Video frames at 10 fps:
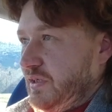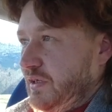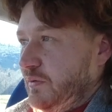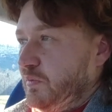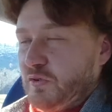
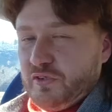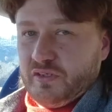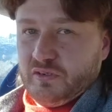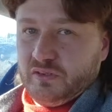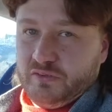and I
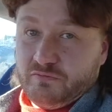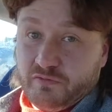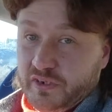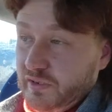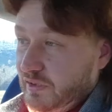personally
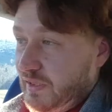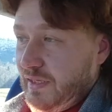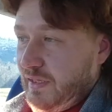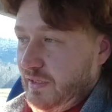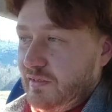really
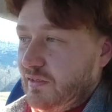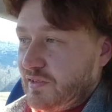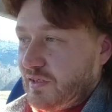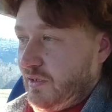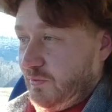hate
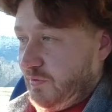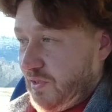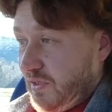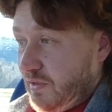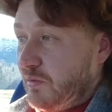this kind of a
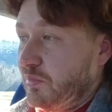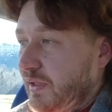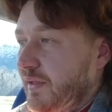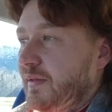setup.